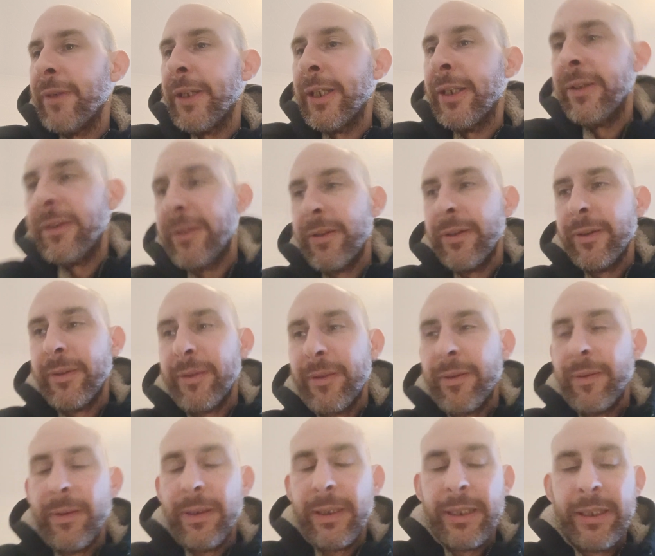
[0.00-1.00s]
end,
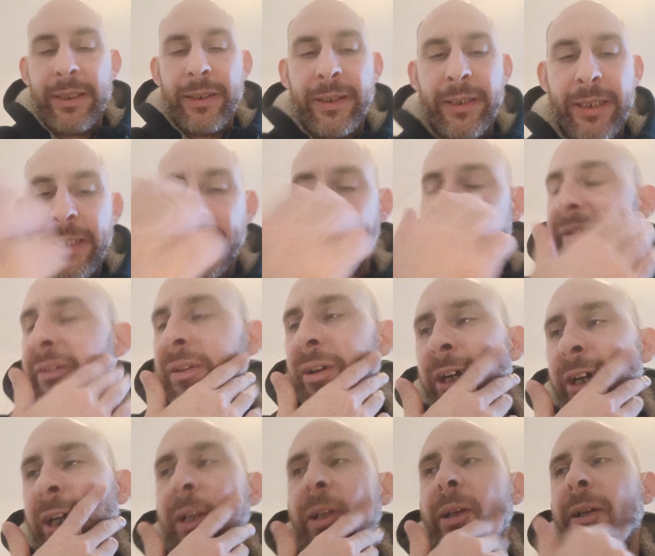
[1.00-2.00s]
it's
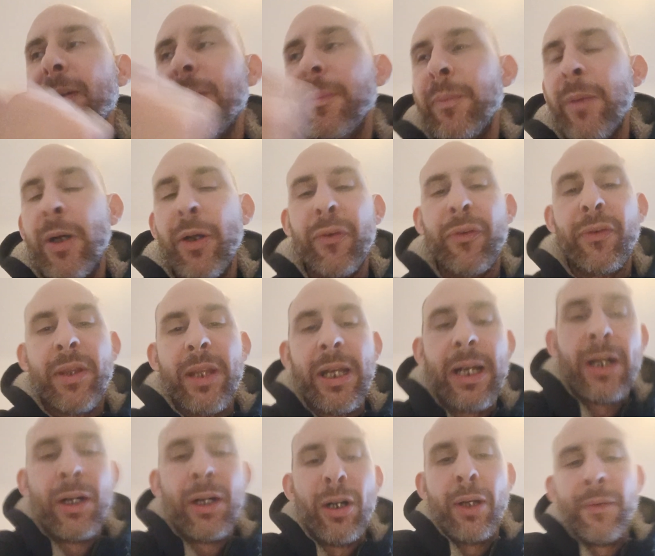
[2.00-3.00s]
like most
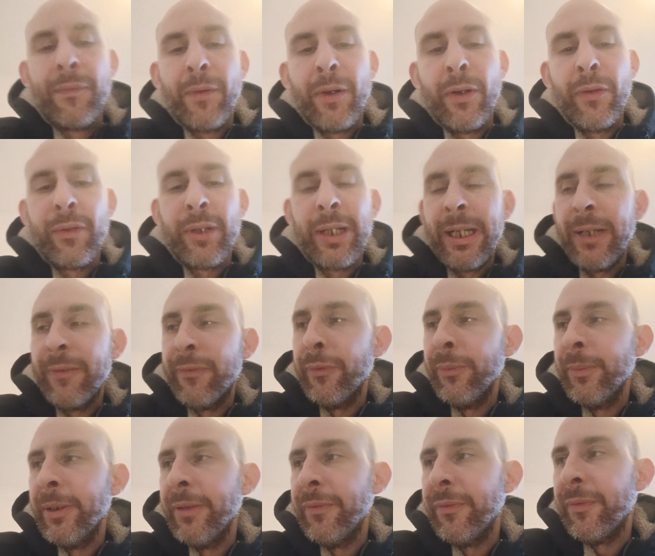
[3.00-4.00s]
iPhones will have
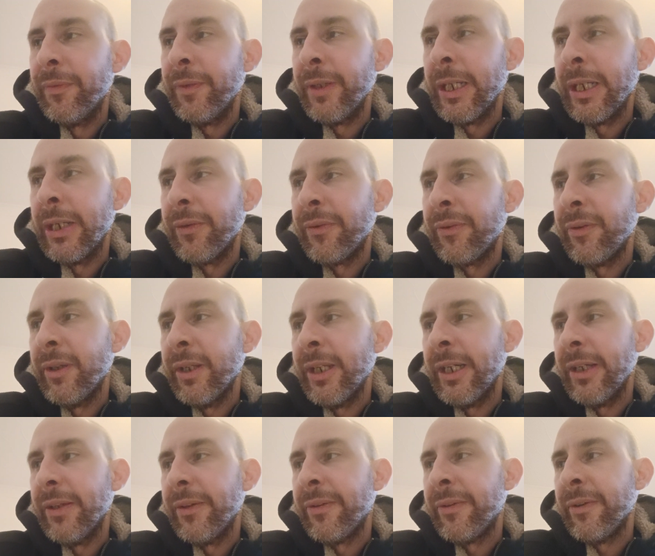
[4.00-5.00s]
them and everything else like
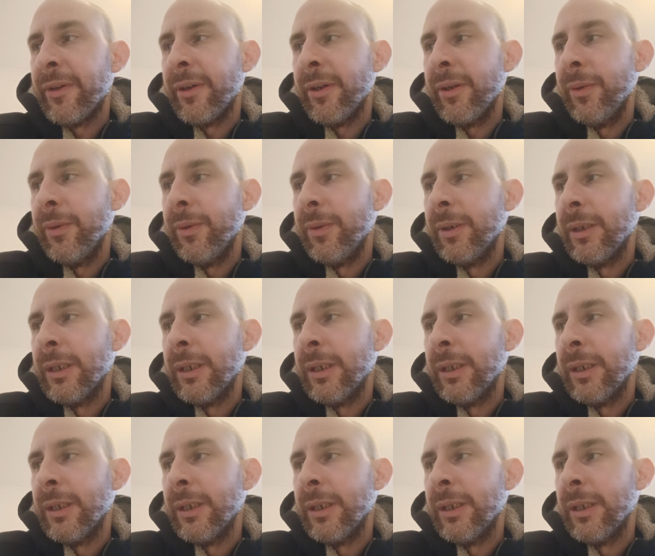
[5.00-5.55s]
that. So,